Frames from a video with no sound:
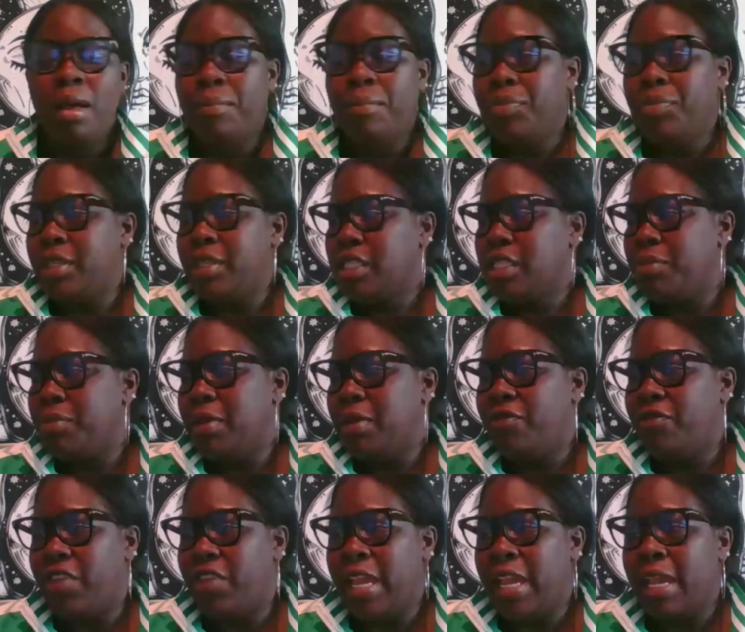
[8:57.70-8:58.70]
this could be
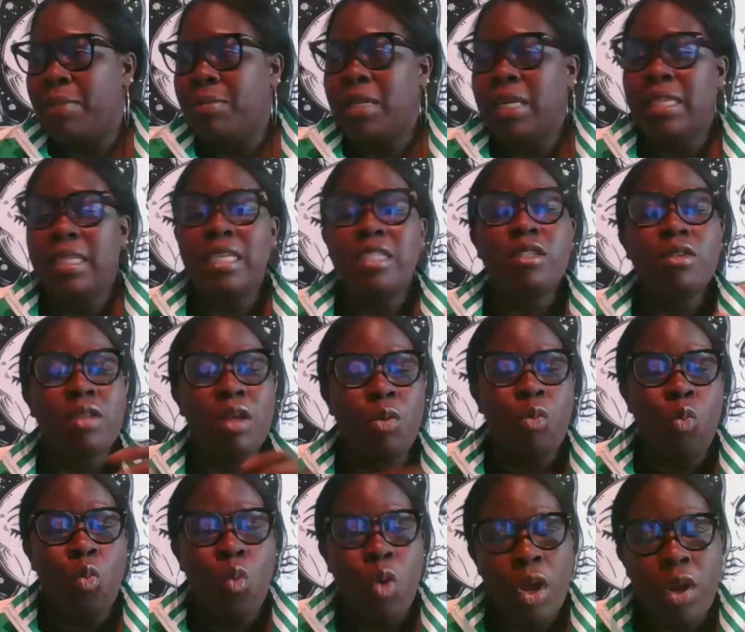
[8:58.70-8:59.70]
family. These are the
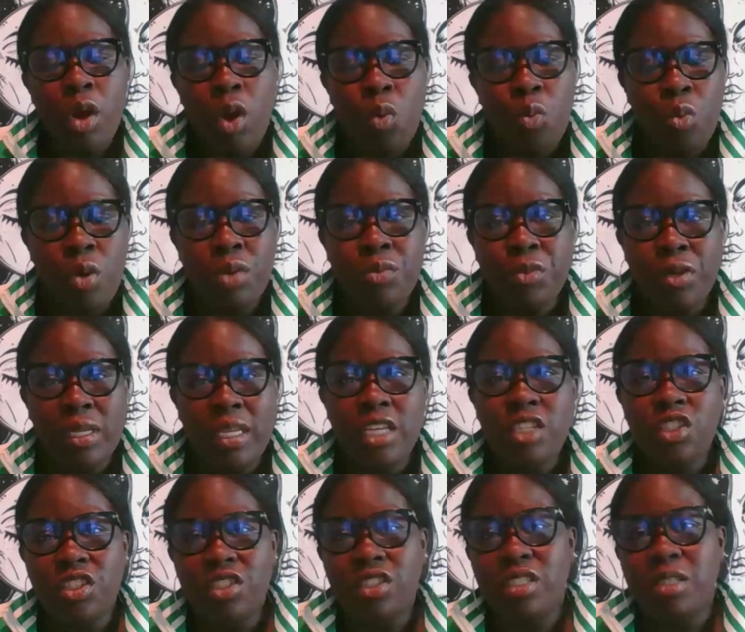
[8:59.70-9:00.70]
one-on-one
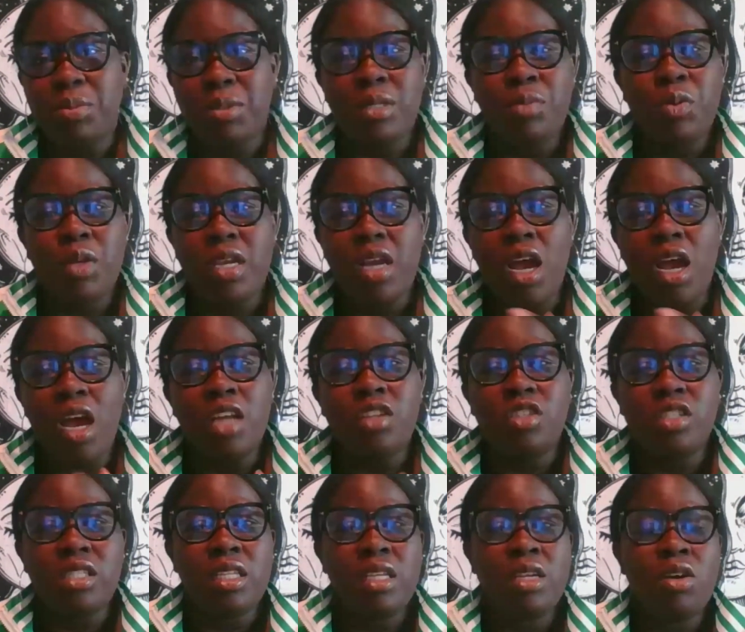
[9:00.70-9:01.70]
relationships that we
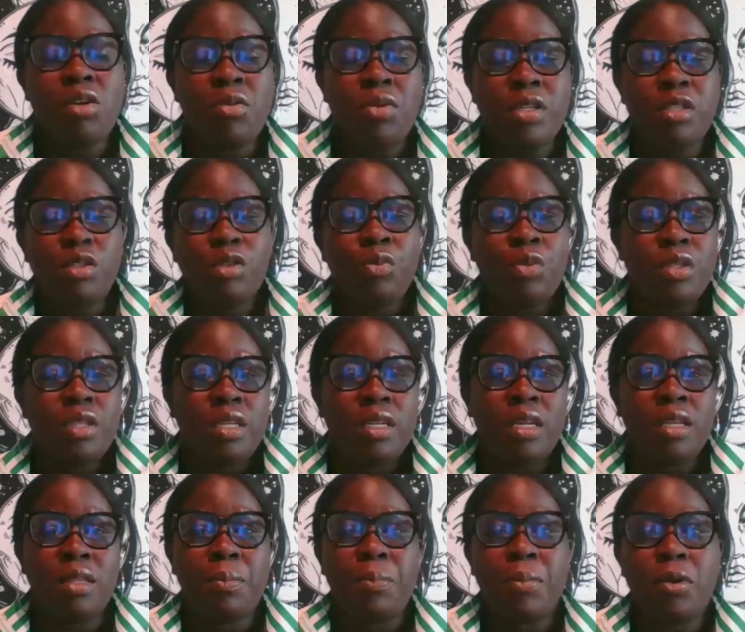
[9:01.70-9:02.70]
consciously go into with
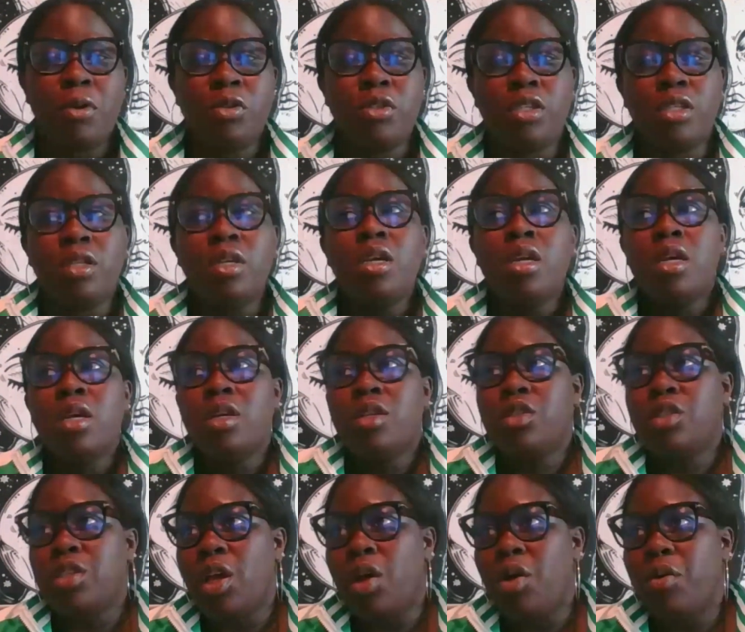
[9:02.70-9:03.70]
another person.
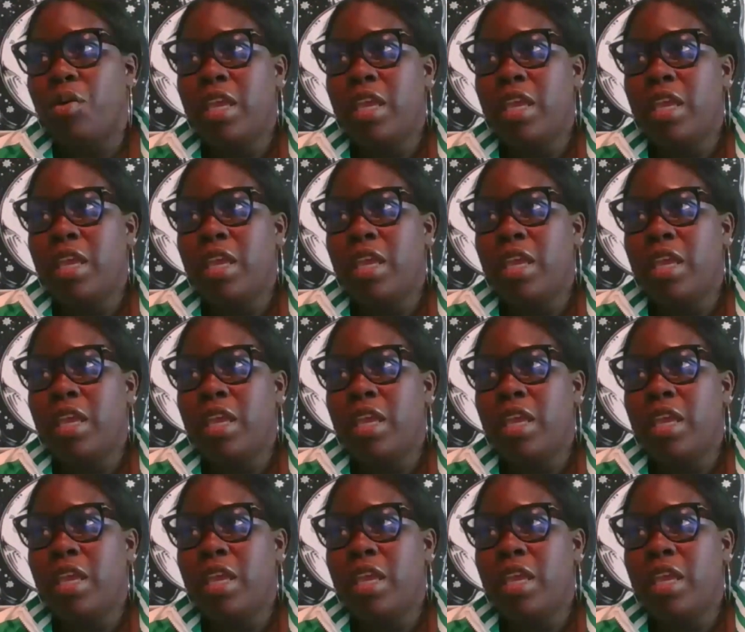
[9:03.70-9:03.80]
So